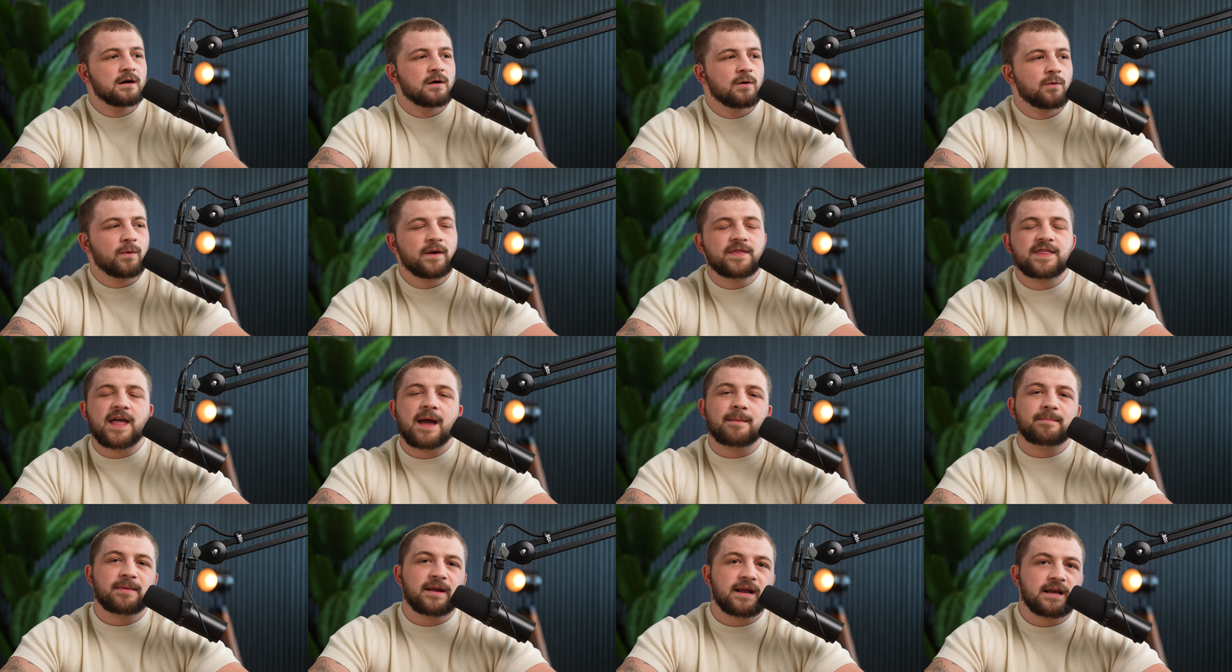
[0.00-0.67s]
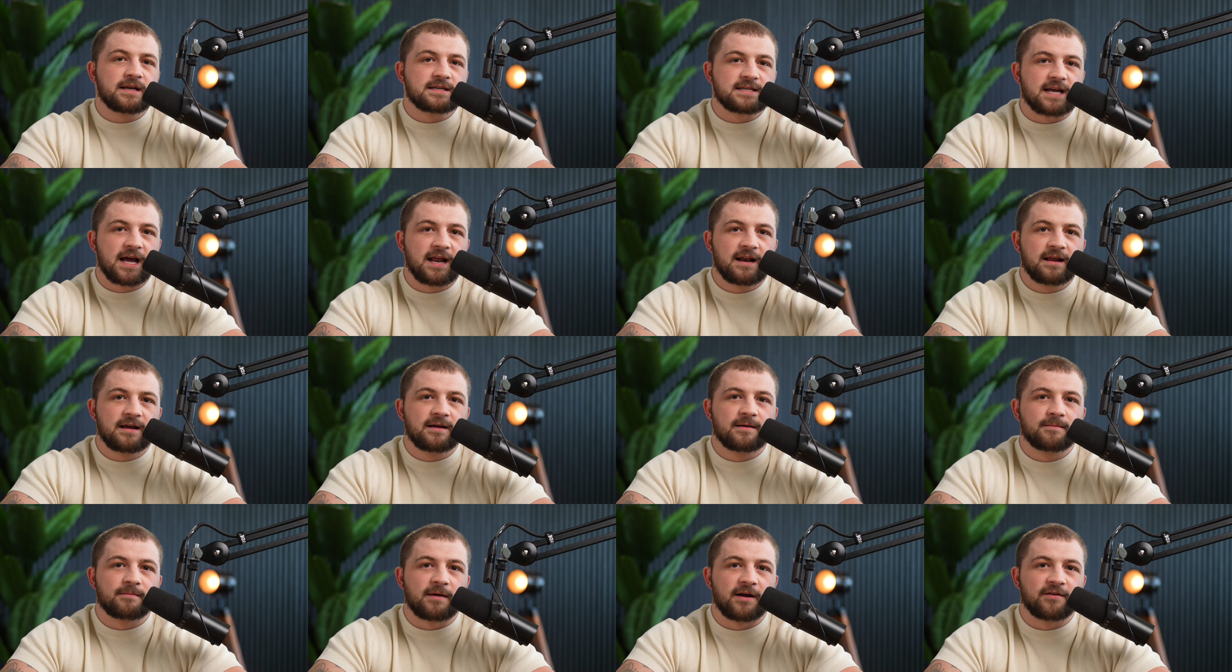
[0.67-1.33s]
with that being
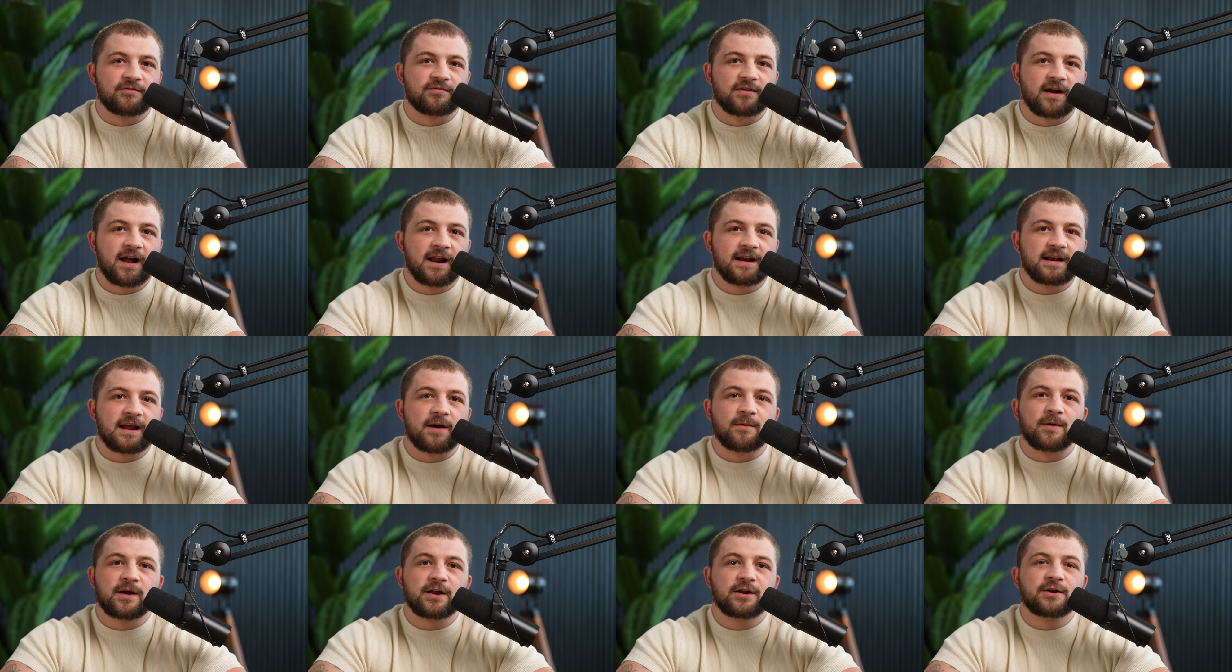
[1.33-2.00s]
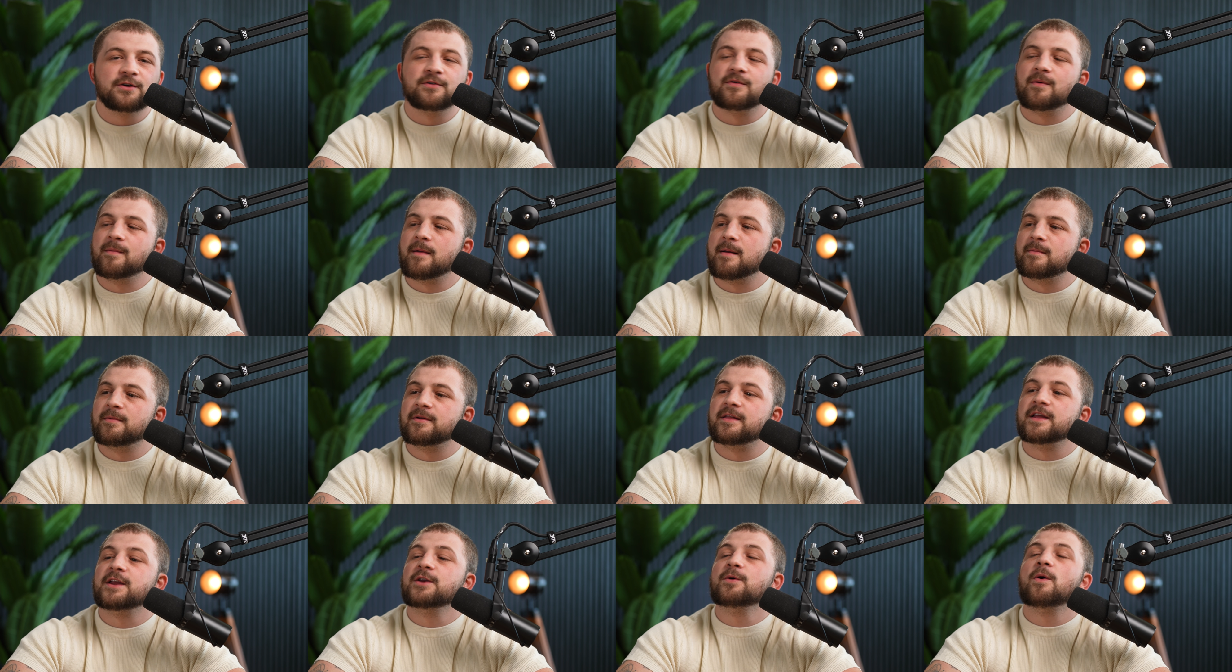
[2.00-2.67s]
said, my friend, I want you to
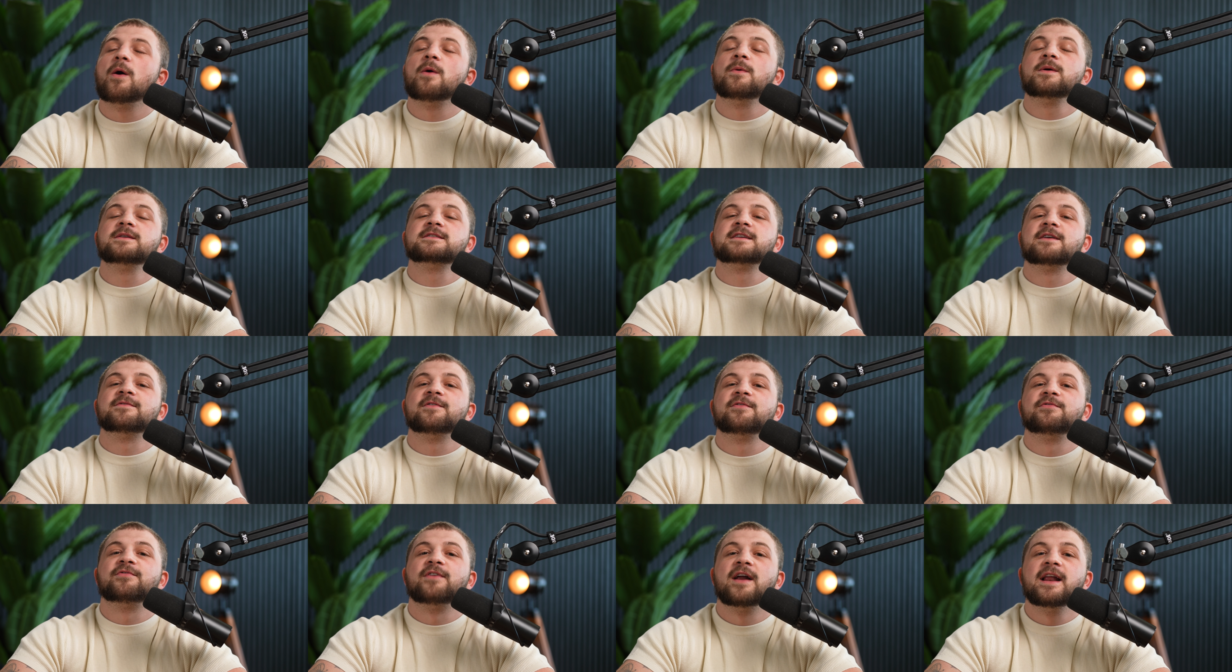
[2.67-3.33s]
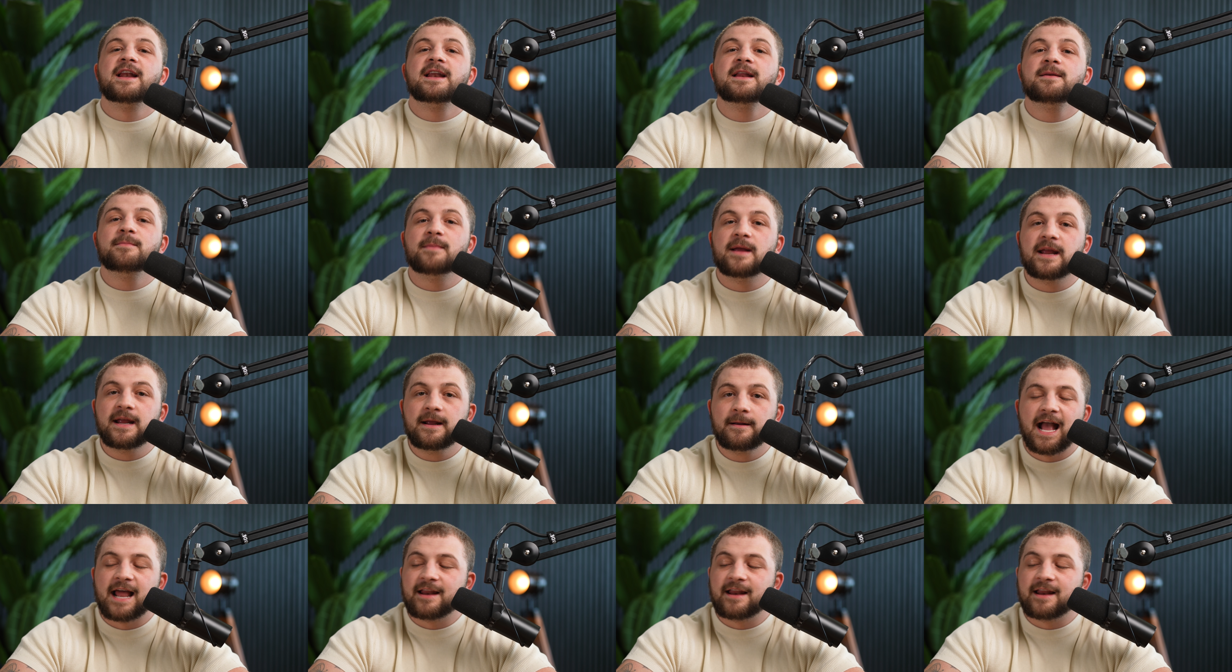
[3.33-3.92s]
remember that you always have a friend in me.